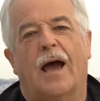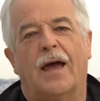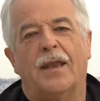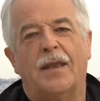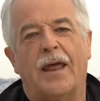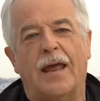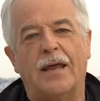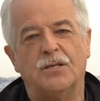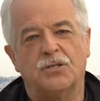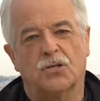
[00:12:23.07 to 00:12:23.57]

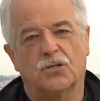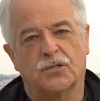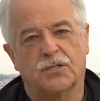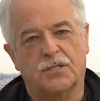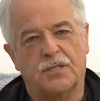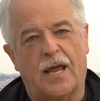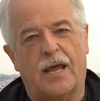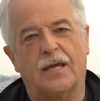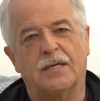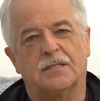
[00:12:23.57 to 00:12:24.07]
an angel
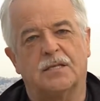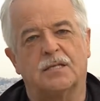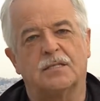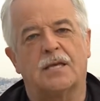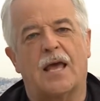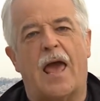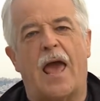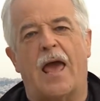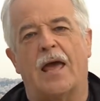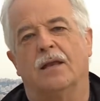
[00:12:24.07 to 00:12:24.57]
stays
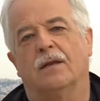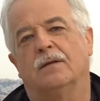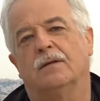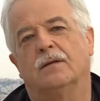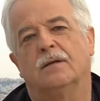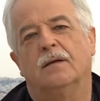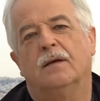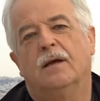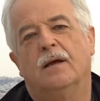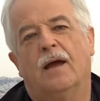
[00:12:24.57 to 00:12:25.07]
his hand,